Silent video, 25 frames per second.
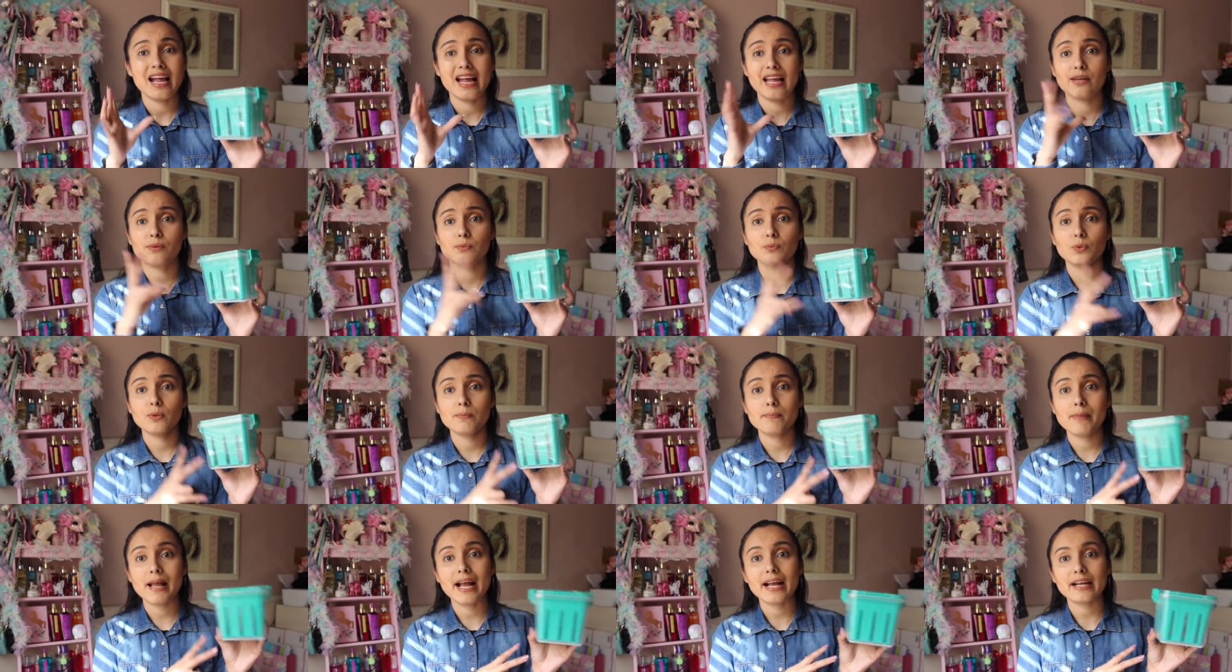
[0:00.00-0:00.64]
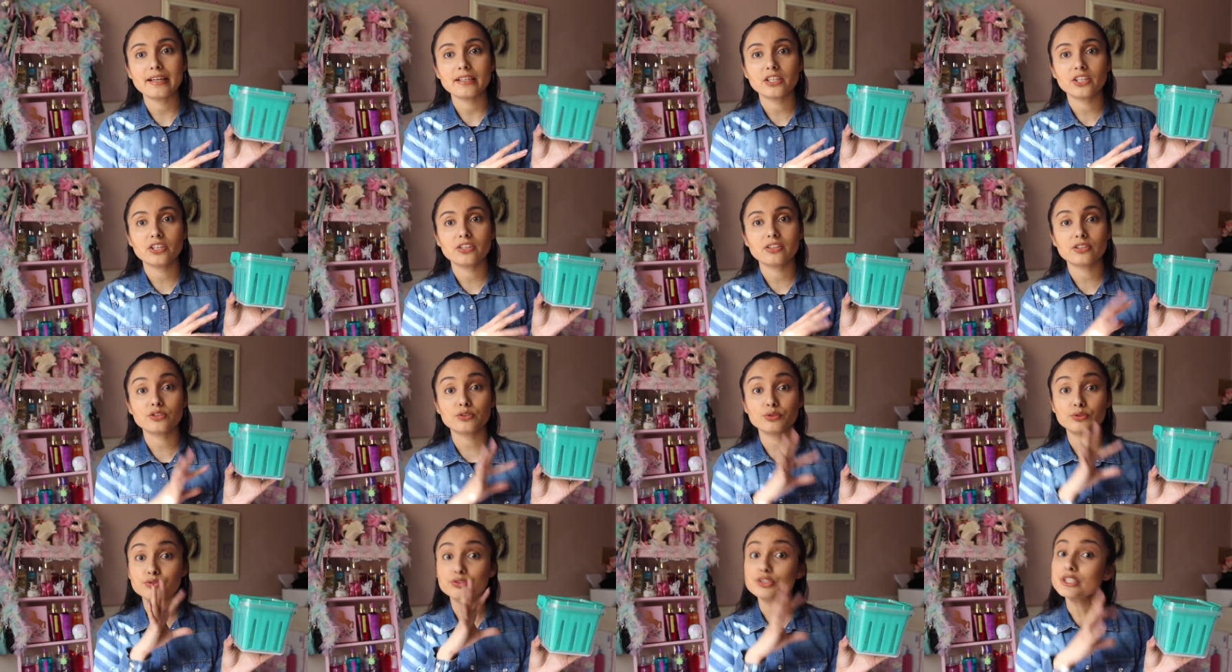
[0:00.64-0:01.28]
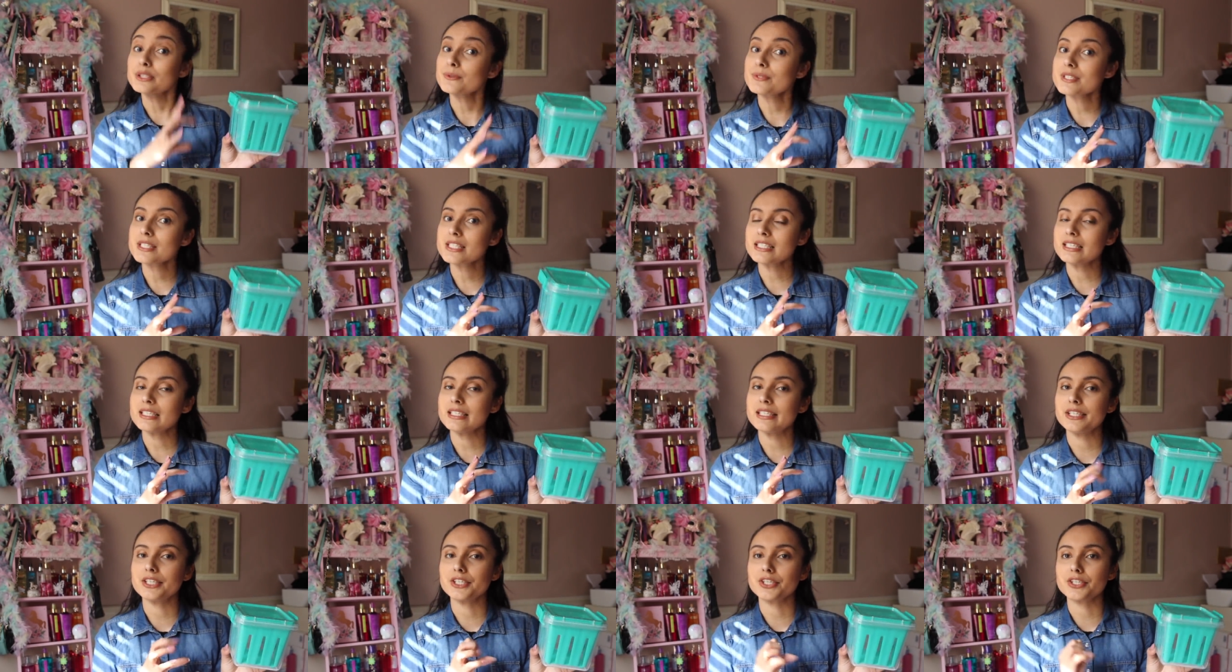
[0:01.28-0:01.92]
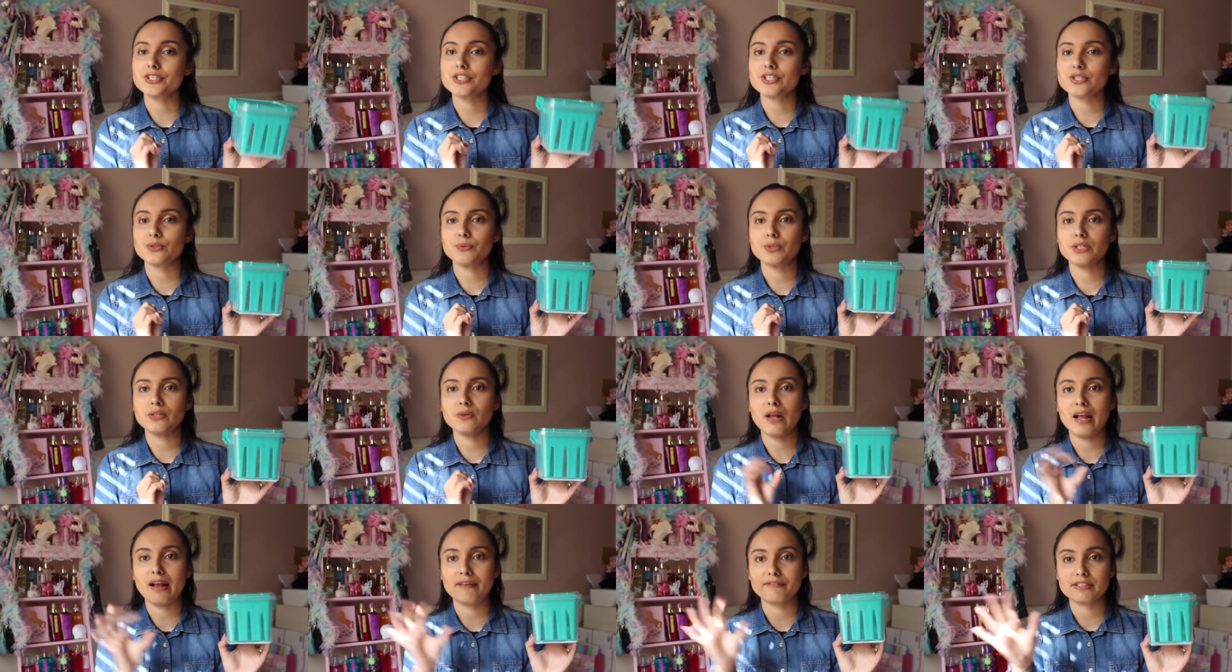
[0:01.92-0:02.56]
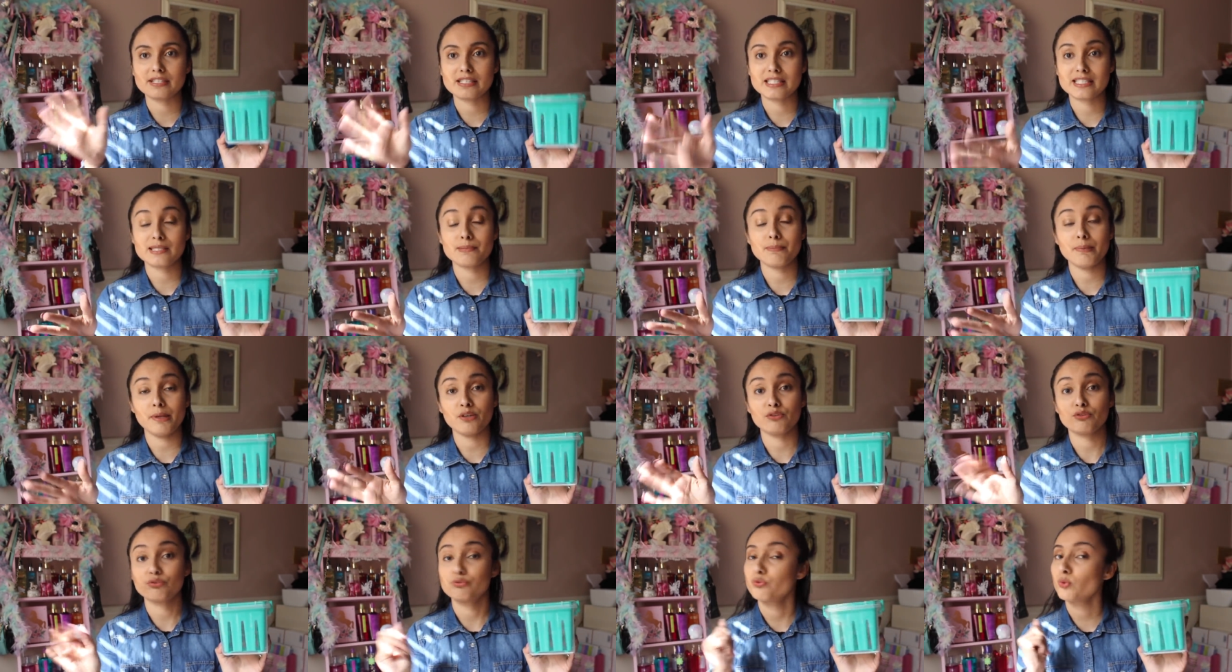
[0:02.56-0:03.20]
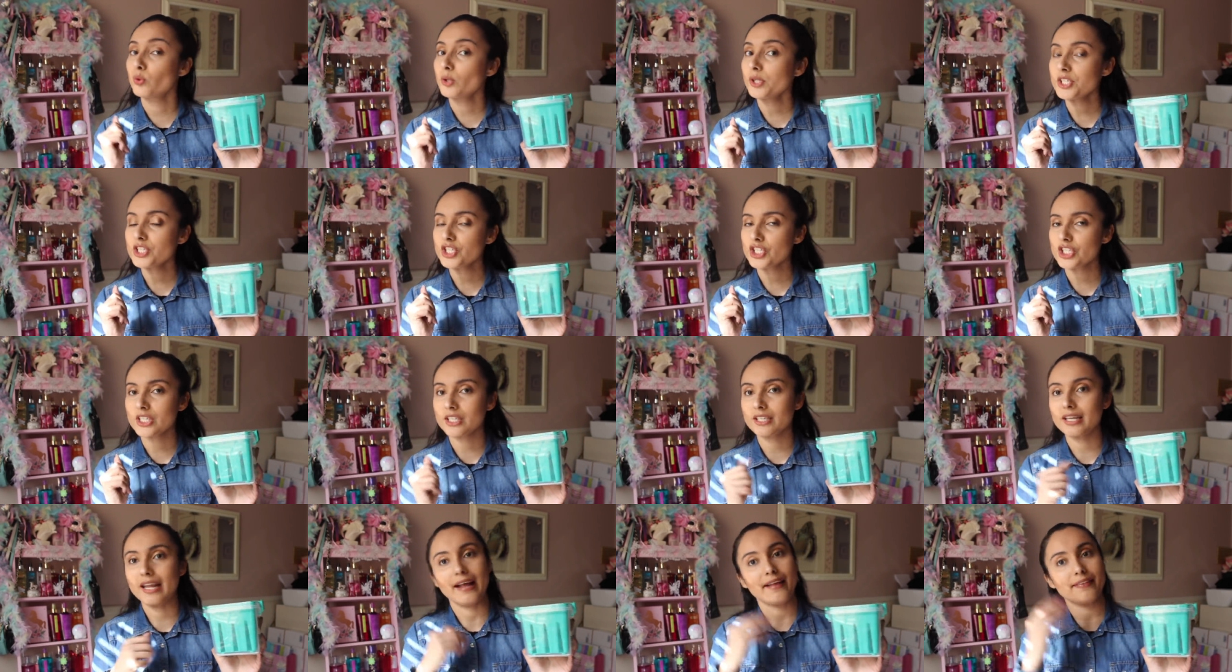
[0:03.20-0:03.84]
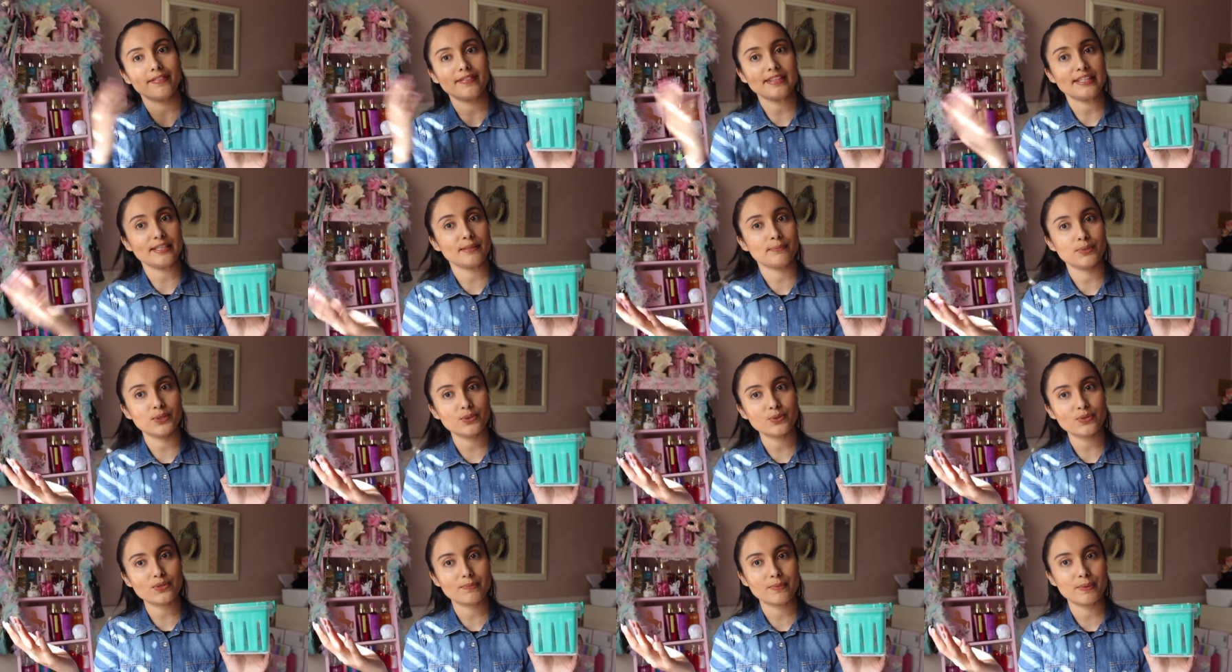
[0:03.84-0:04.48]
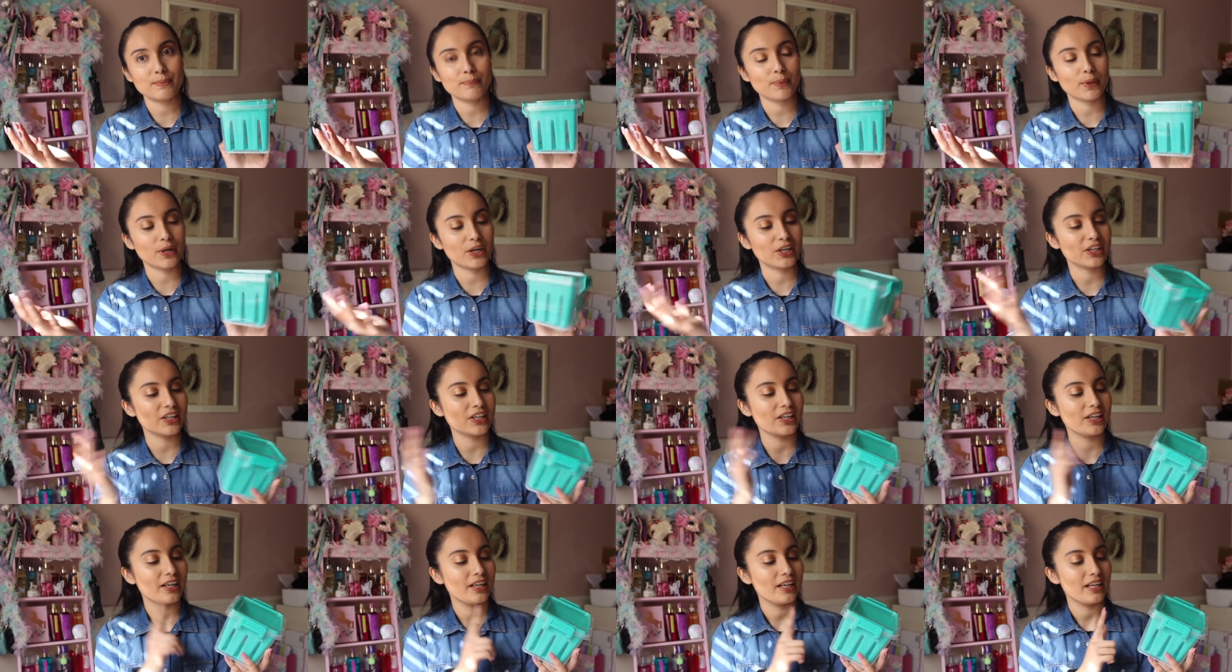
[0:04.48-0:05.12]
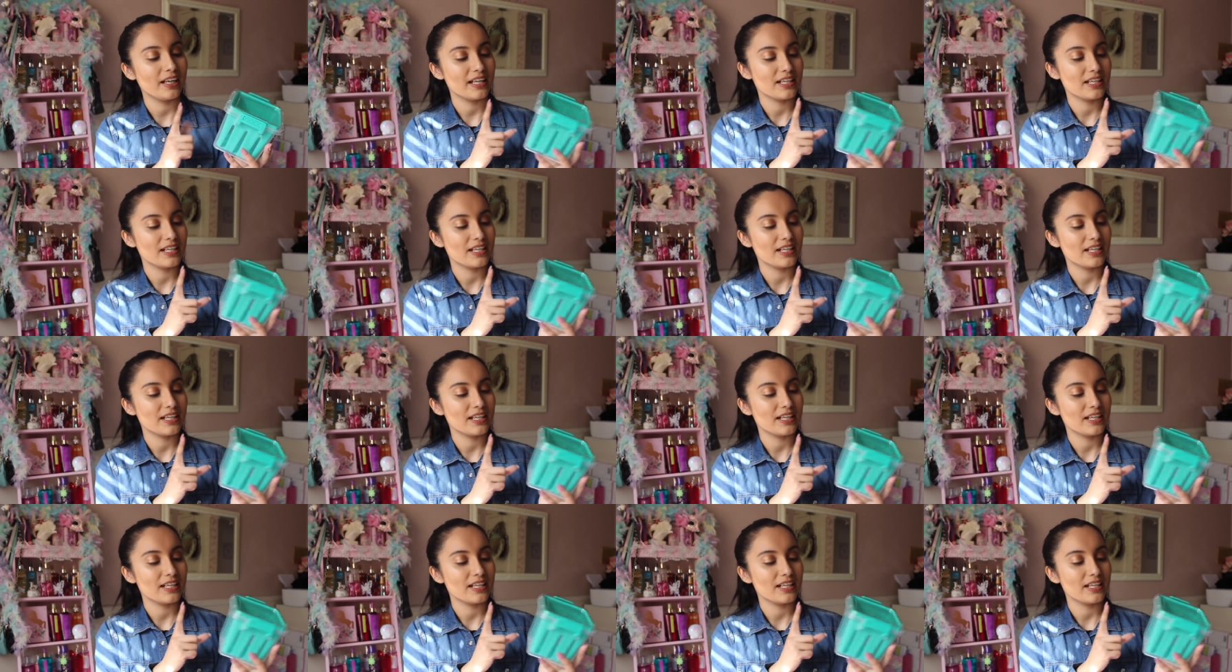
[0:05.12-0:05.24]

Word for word: and we'll pack her little fruits in here so we don't have to spend a fortune at the amusement park.